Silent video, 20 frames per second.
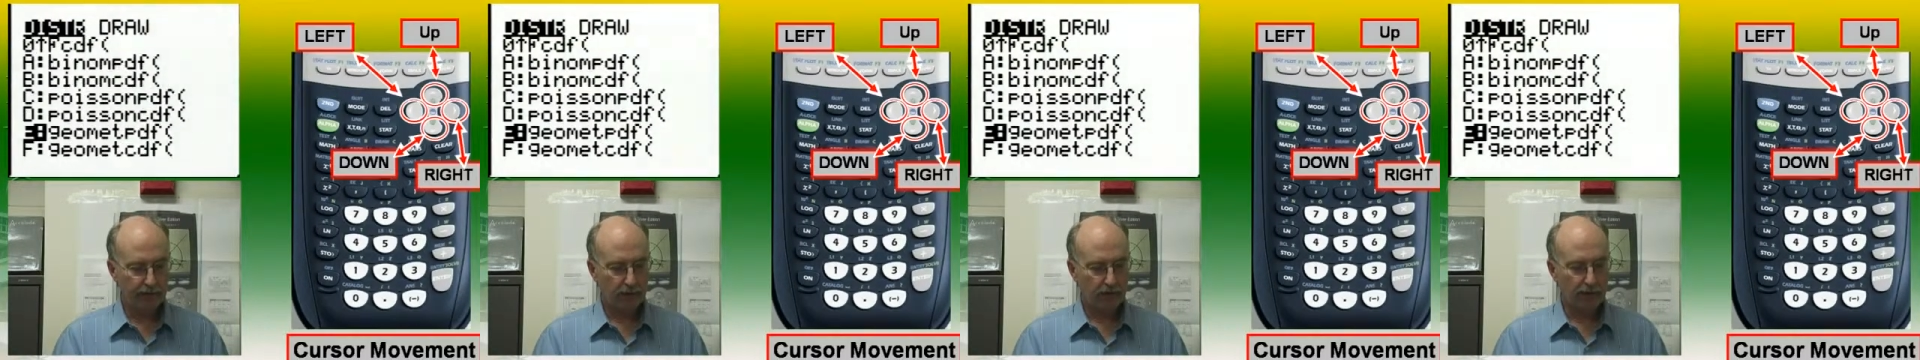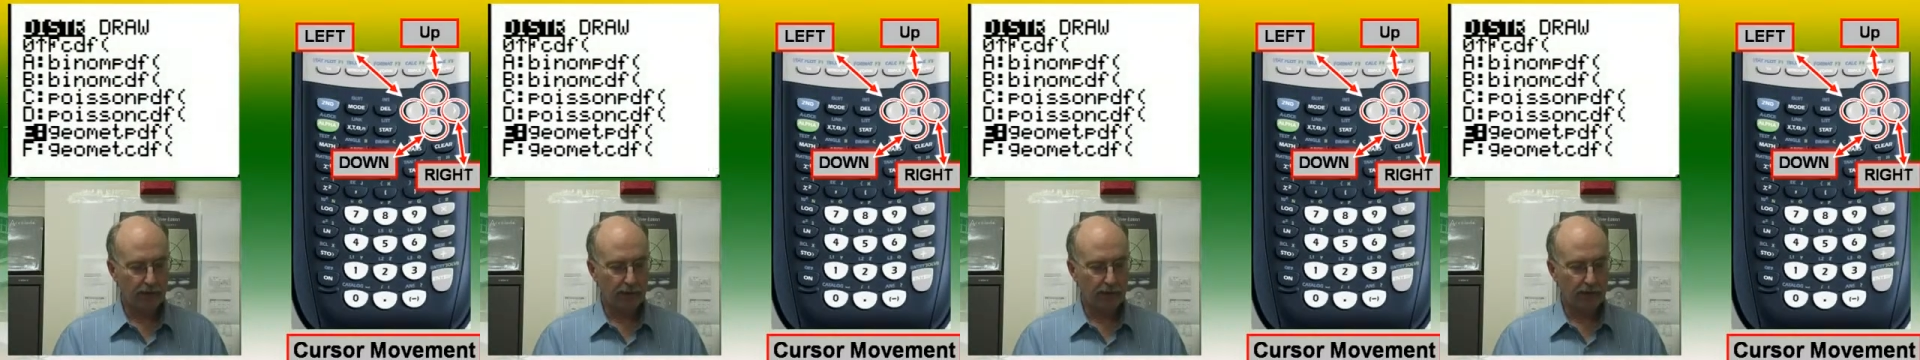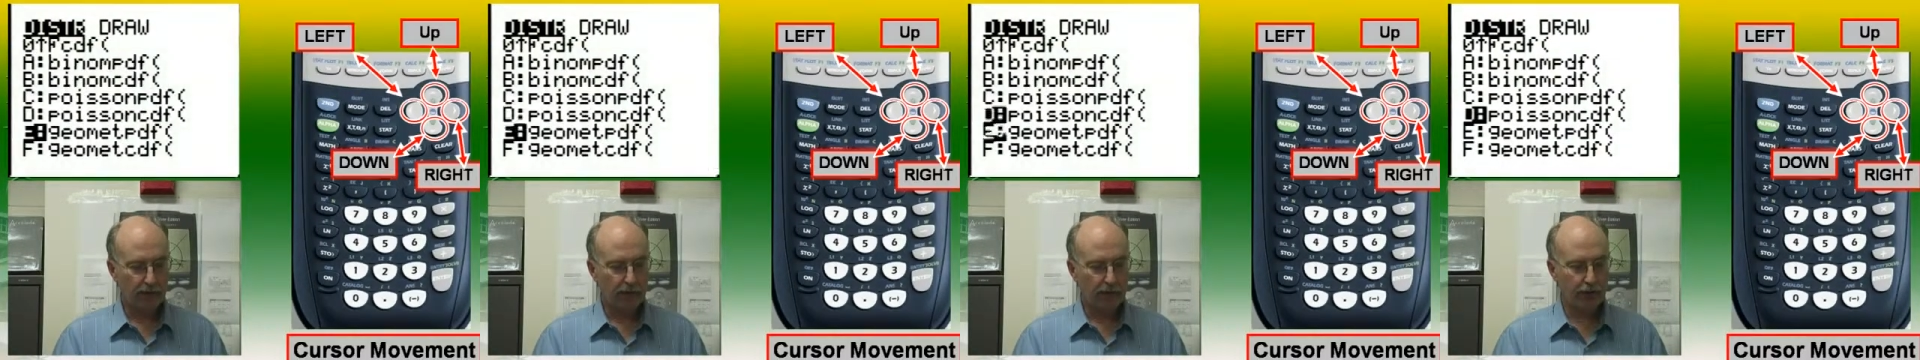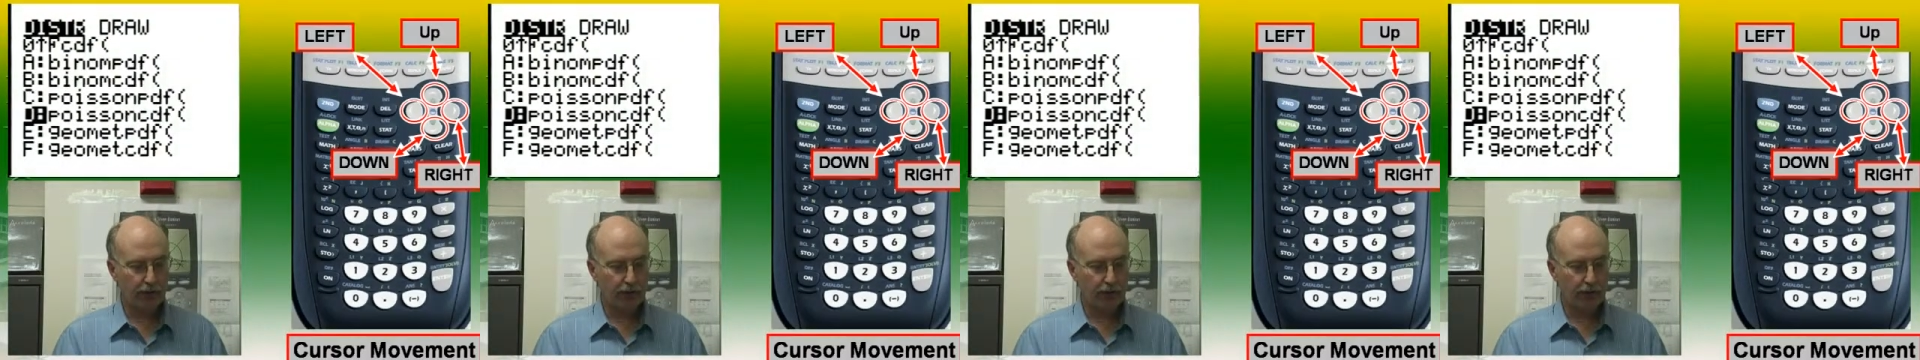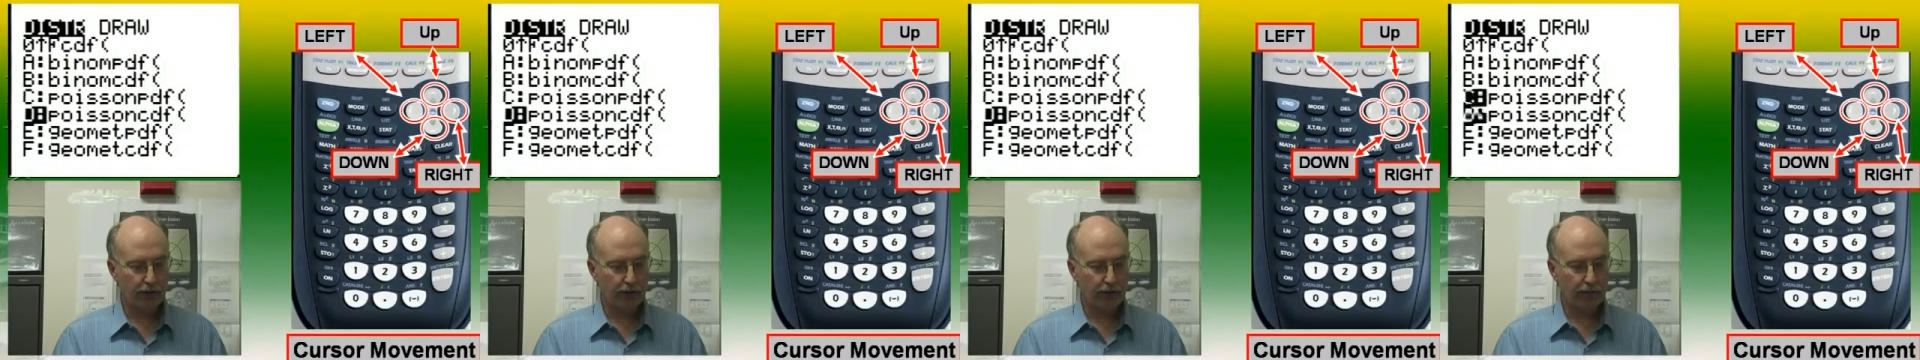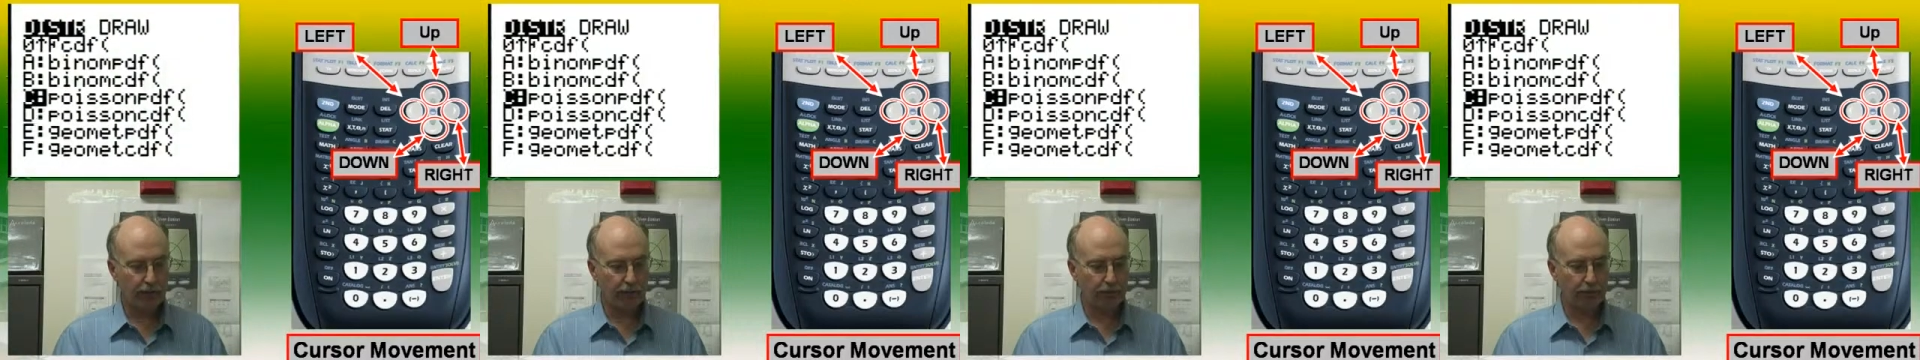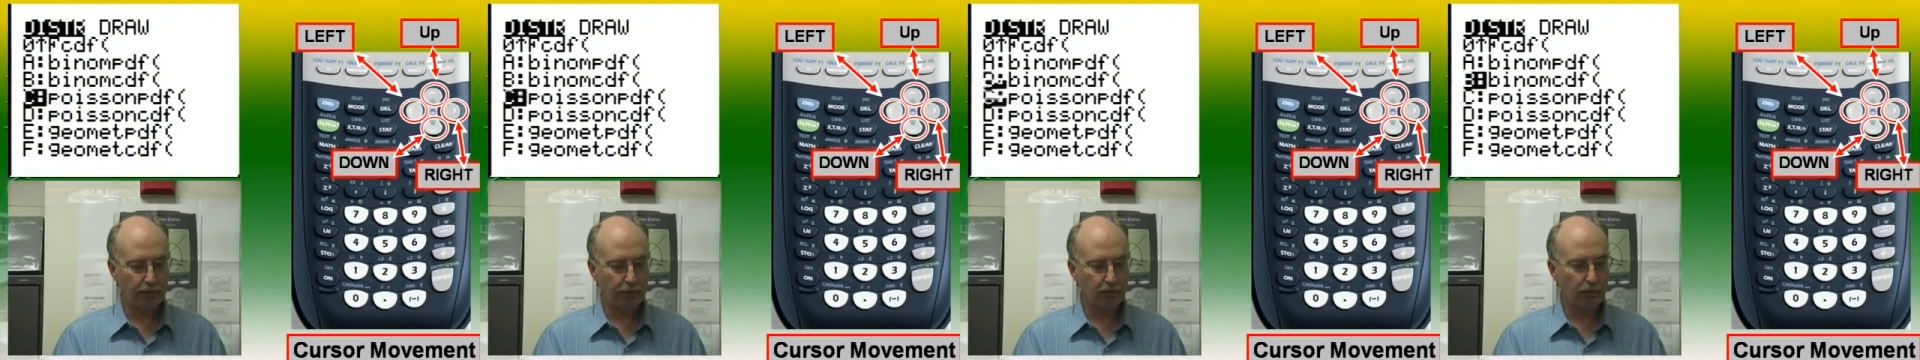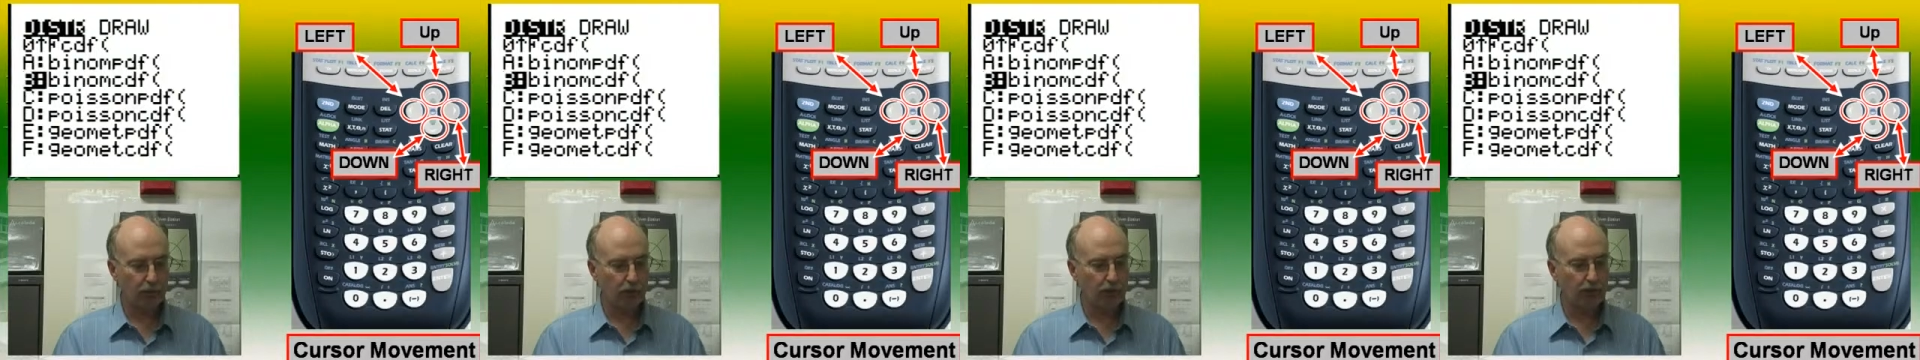or I actually scroll up. We're going
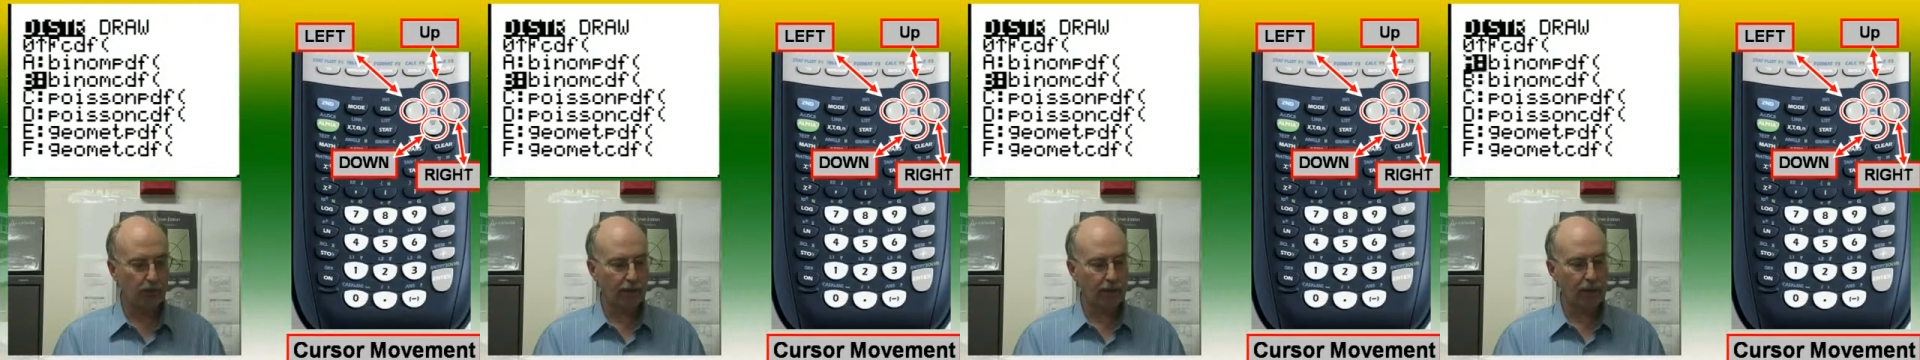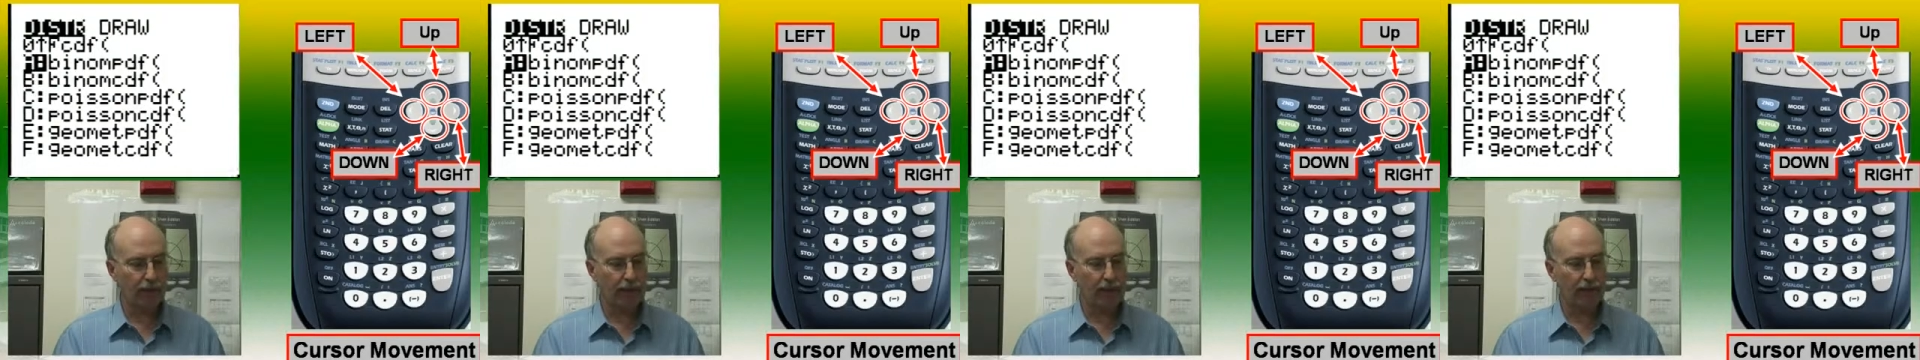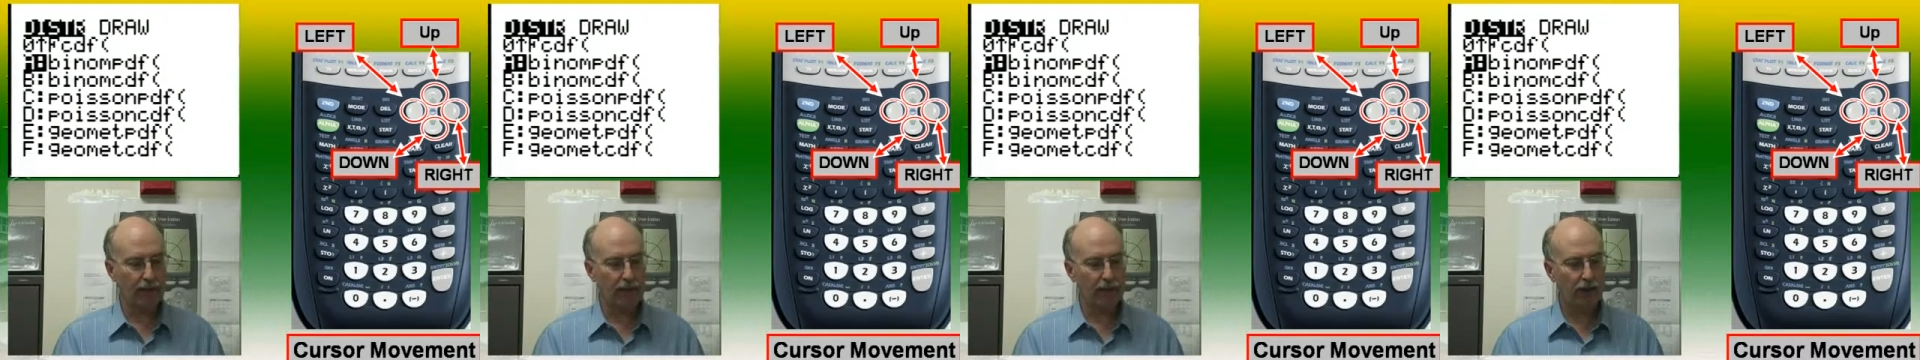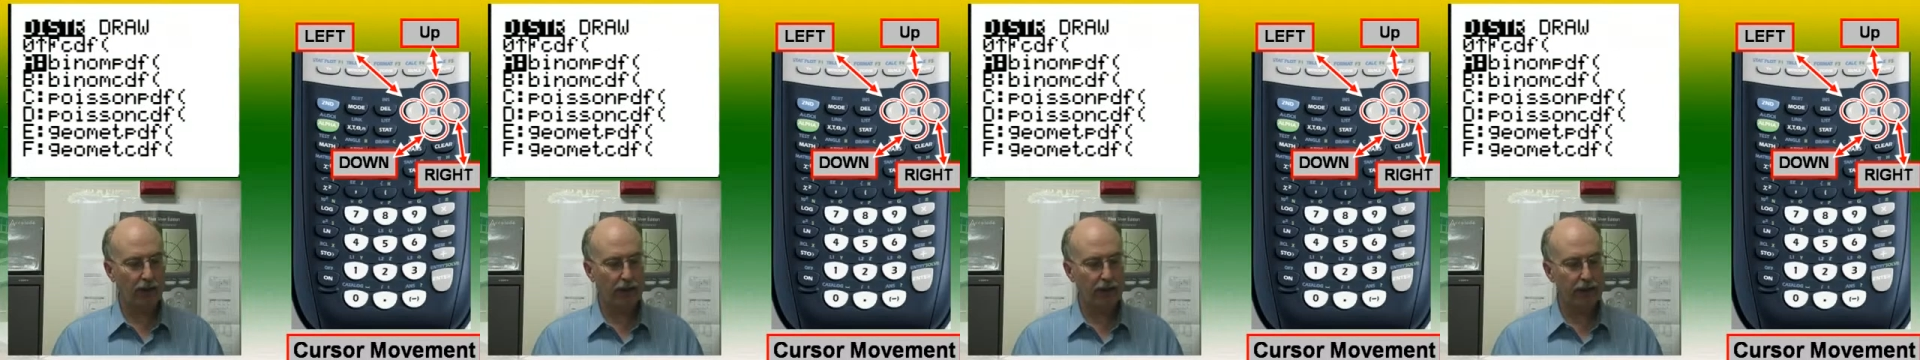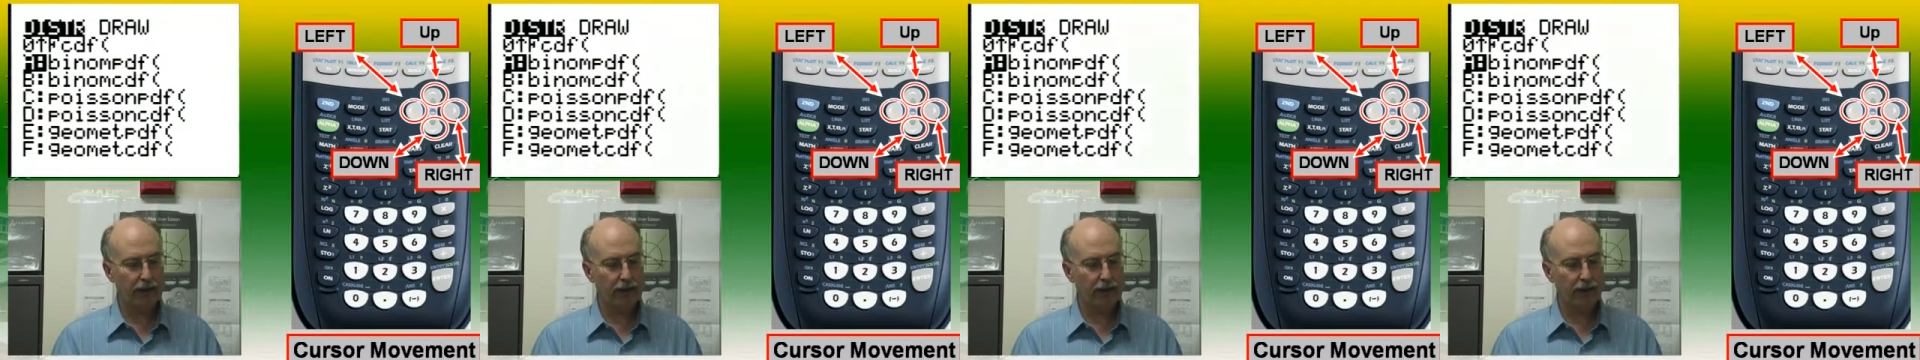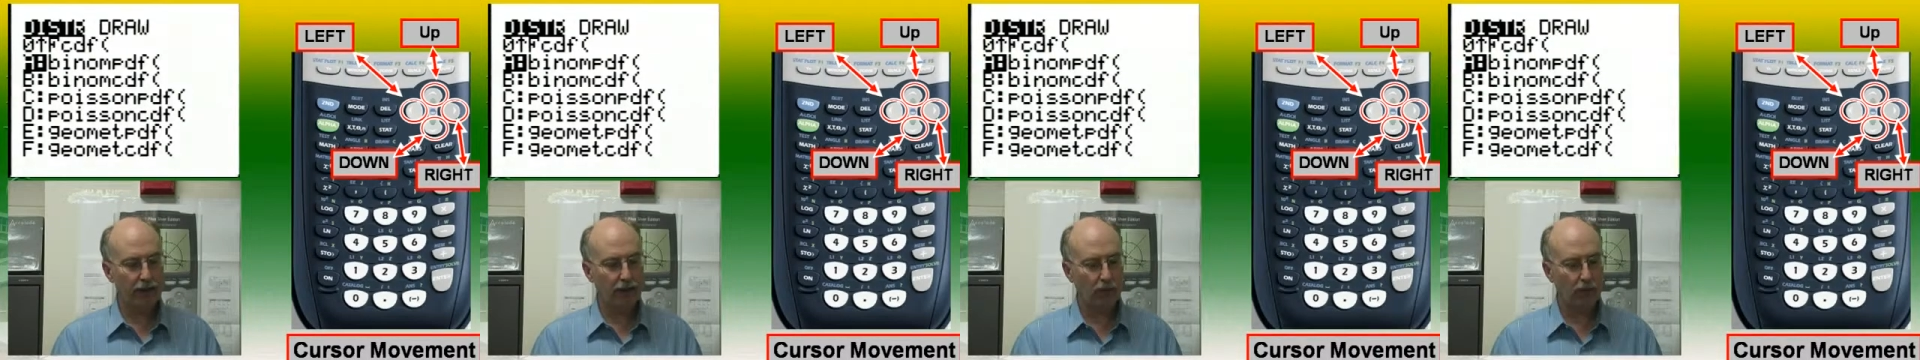to scroll up to that letter A there,